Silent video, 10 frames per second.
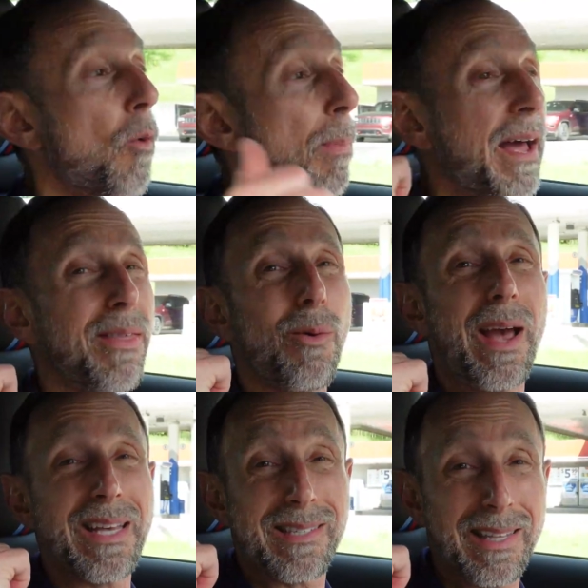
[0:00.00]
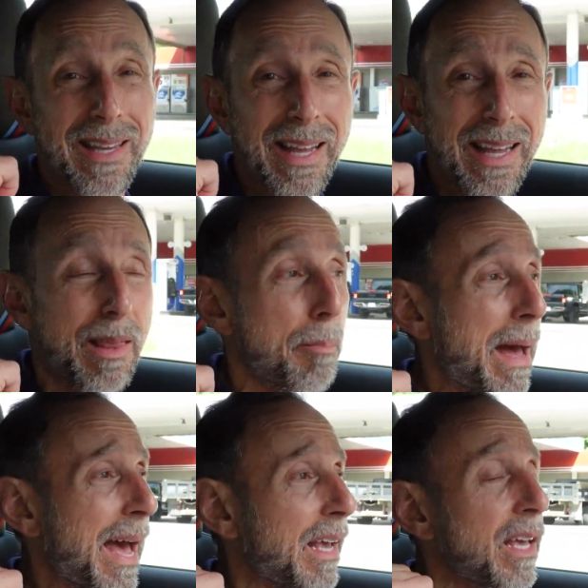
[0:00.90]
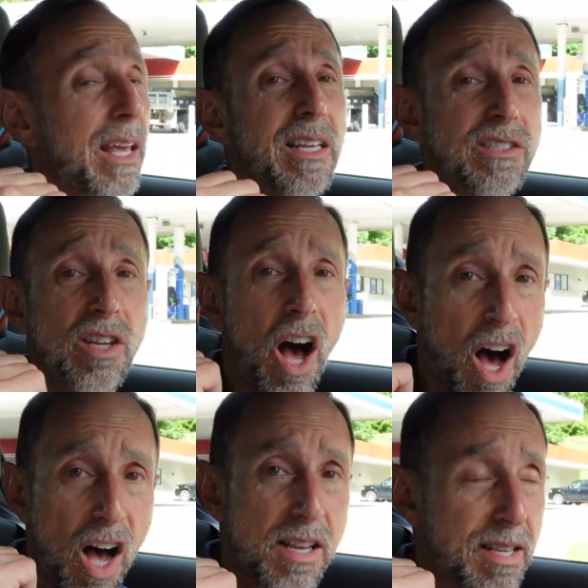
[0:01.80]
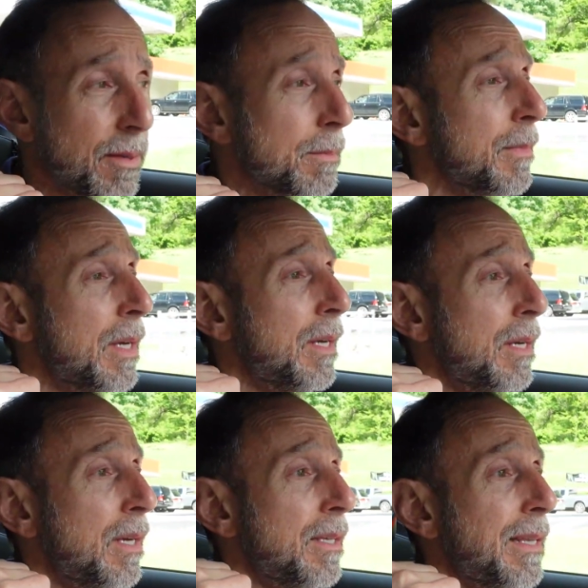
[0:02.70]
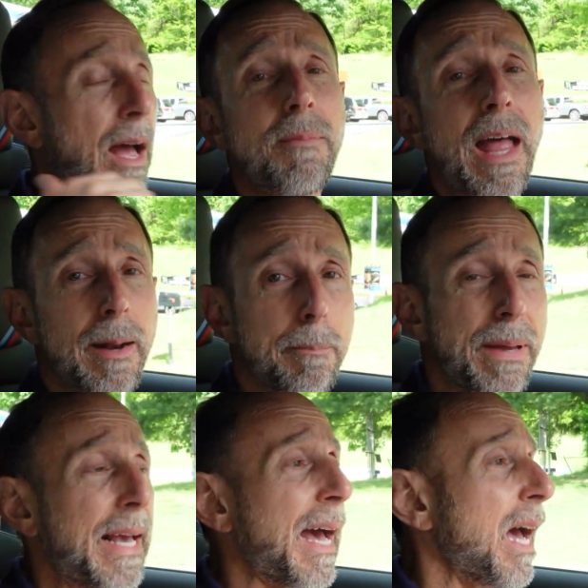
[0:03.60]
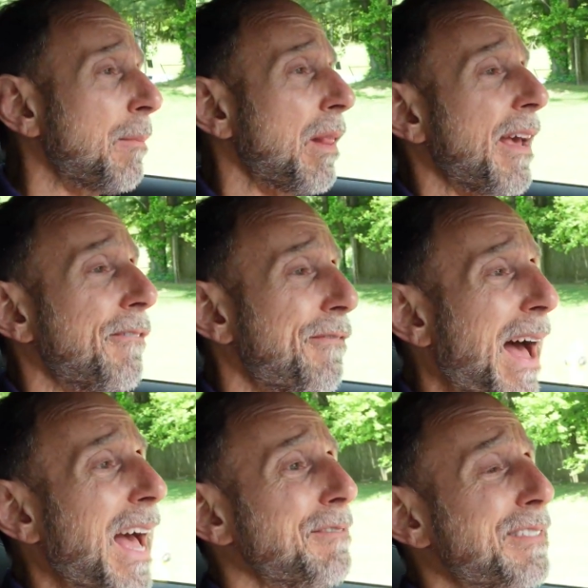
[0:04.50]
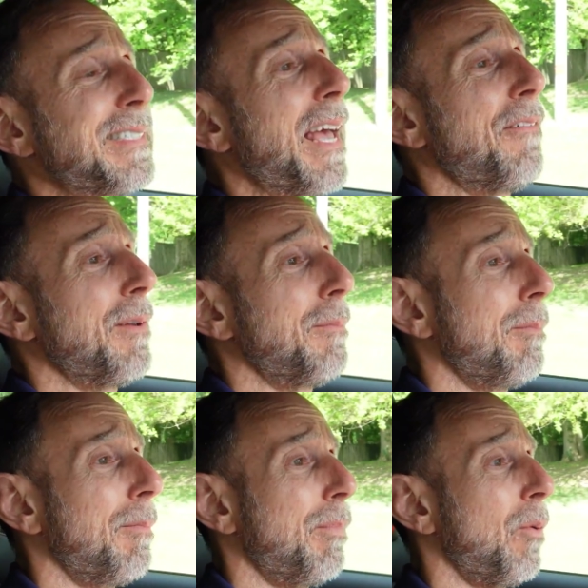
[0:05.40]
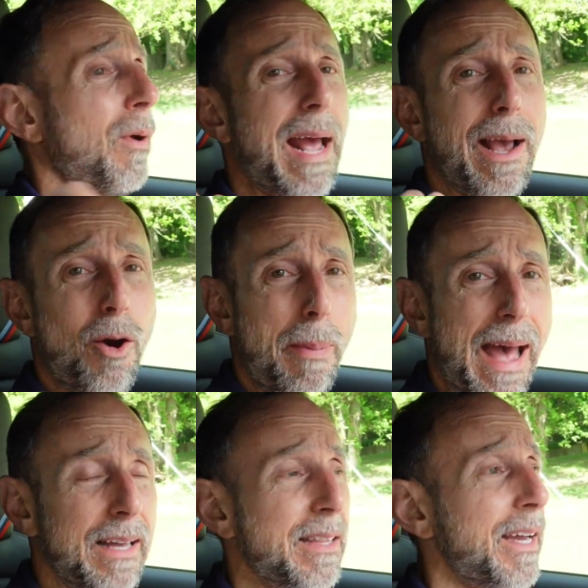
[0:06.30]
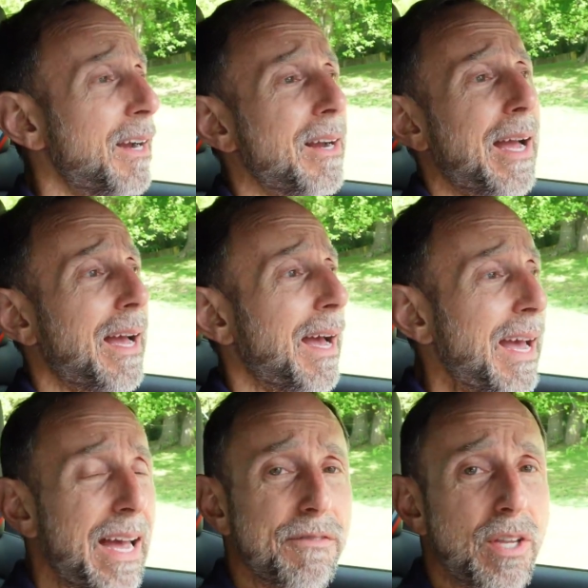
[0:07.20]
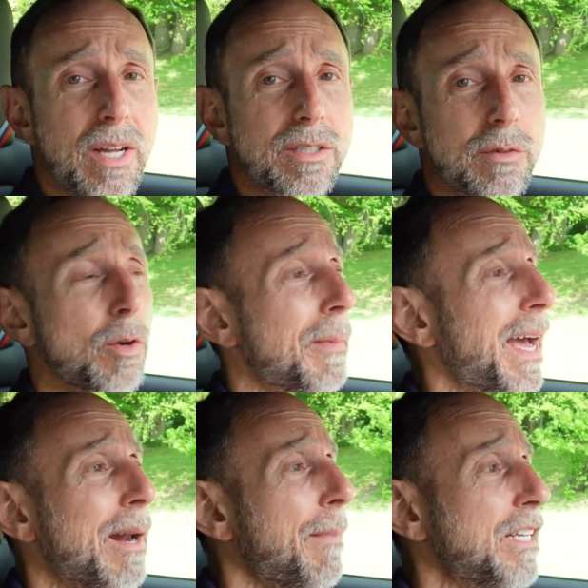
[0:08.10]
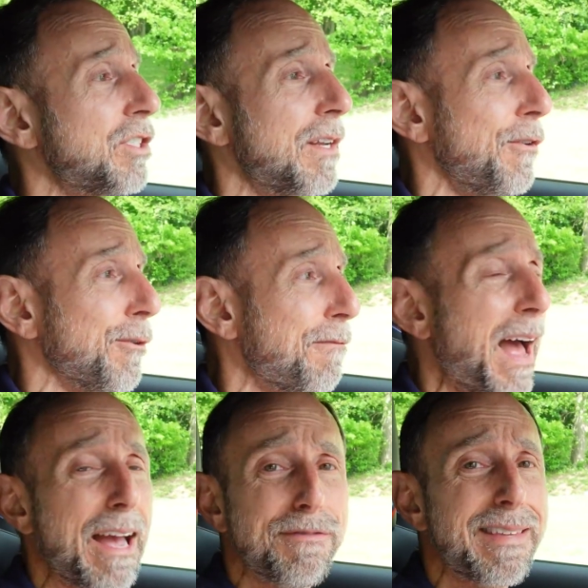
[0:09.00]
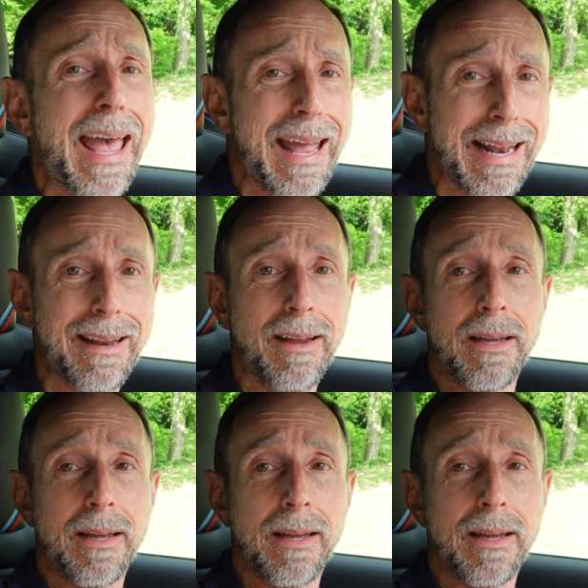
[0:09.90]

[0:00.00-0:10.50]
Oh, by the way, seating in the back is awesome. Now, I'm not a big guy. I'm like 5'7", but when I go back there, I have tons of room. I gotta imagine if you're 5'10",